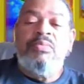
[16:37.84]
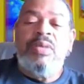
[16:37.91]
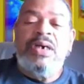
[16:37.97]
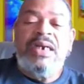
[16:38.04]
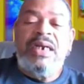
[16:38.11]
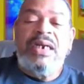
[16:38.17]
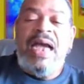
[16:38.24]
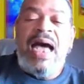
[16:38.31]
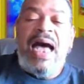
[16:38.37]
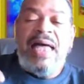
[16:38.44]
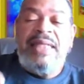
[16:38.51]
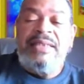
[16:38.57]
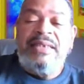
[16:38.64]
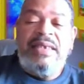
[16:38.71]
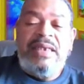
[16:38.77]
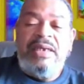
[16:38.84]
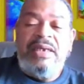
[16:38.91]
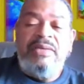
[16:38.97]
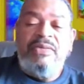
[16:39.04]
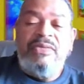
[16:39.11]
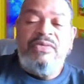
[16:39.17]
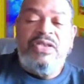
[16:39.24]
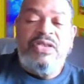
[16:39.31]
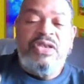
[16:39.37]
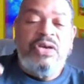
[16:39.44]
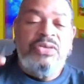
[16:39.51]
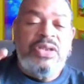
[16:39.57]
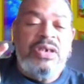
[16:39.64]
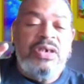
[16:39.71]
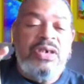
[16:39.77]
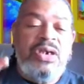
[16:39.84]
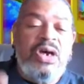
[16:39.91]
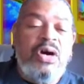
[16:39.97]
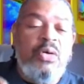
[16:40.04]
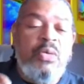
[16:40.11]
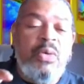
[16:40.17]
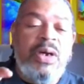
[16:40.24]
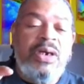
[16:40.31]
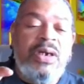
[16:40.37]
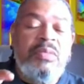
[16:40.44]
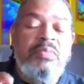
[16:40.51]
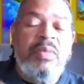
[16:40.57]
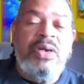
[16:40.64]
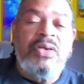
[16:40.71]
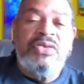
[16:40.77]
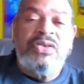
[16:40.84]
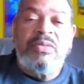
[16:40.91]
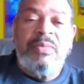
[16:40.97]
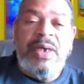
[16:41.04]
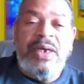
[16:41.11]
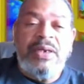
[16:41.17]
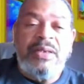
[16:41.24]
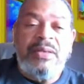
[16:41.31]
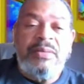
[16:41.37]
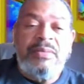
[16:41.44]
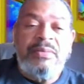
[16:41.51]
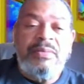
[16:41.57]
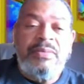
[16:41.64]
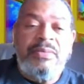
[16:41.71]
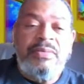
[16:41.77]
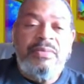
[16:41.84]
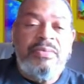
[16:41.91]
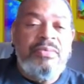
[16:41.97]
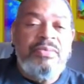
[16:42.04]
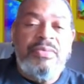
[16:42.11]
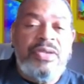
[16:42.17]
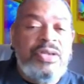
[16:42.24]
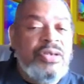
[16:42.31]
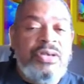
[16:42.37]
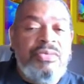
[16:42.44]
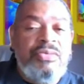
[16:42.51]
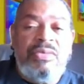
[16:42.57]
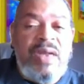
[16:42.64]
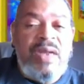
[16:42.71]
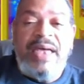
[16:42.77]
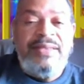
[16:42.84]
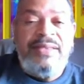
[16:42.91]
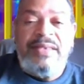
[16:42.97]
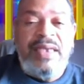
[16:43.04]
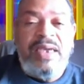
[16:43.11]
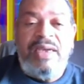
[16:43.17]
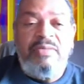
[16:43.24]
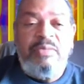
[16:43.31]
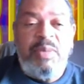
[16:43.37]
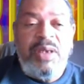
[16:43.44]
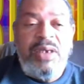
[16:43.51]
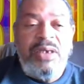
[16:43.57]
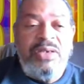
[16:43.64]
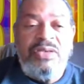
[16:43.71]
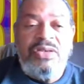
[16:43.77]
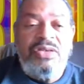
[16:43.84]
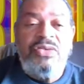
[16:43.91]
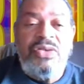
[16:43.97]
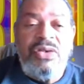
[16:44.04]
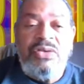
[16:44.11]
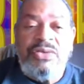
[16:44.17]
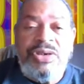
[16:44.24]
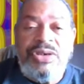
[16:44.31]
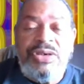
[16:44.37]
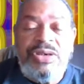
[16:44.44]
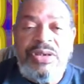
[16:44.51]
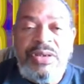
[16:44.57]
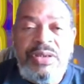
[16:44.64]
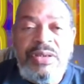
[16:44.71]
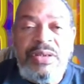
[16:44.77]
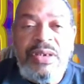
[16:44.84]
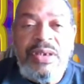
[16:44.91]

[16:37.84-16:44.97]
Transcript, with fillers: but God's gift, so that no one can boast about it. You not saved because you so good